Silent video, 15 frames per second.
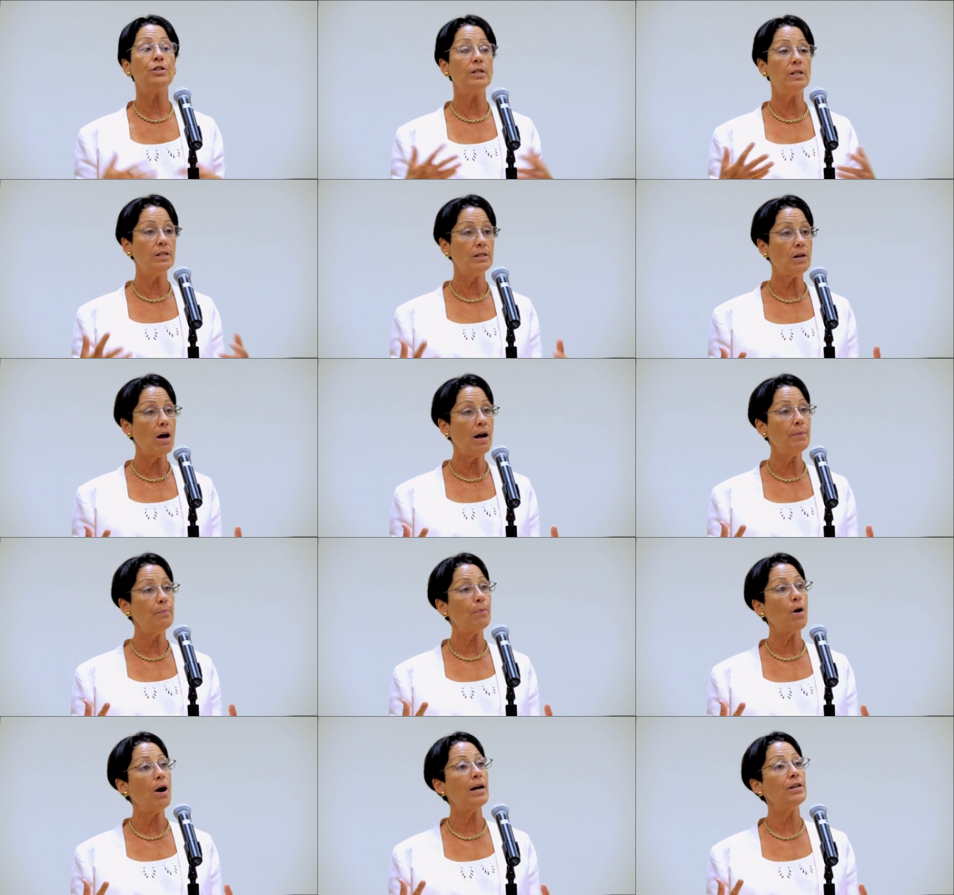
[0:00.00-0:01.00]
to design
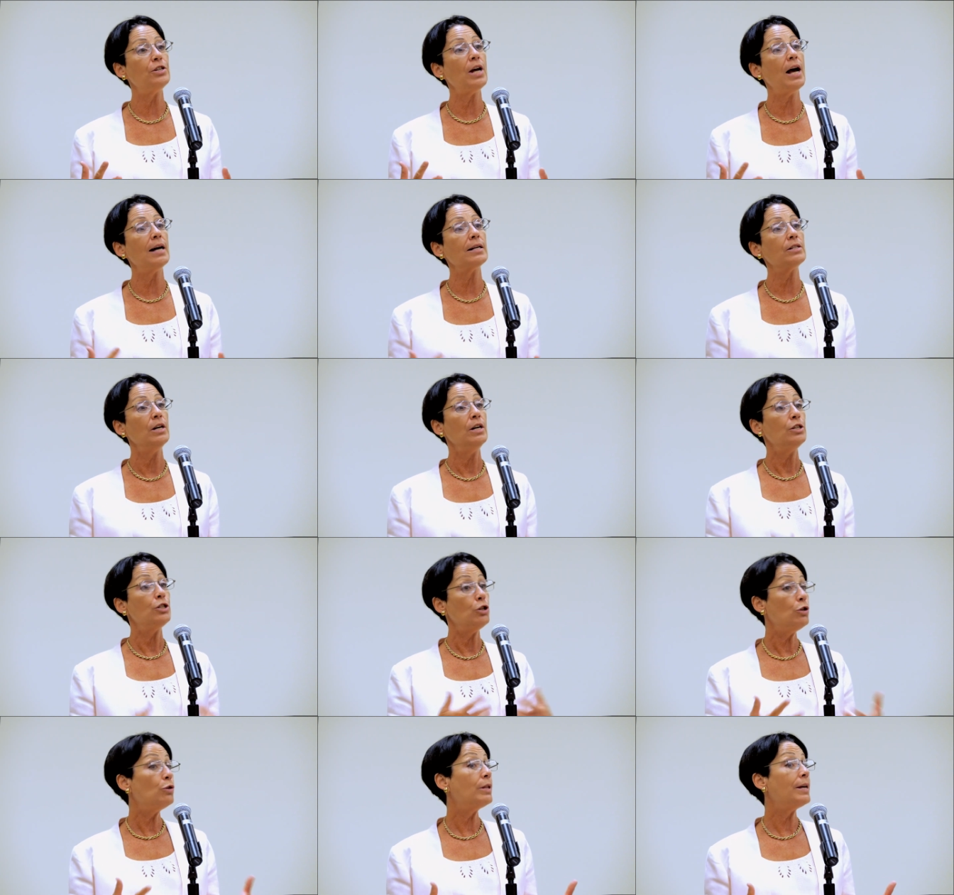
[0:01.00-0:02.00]
projects,
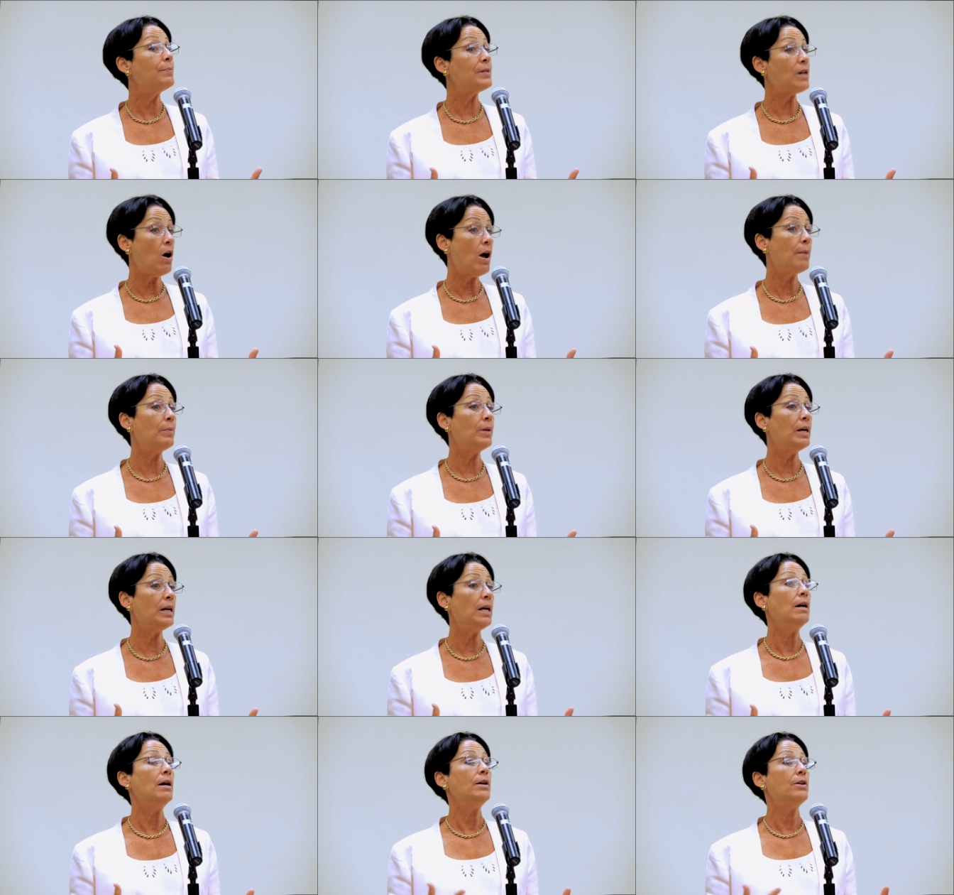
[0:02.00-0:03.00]
to do them timely,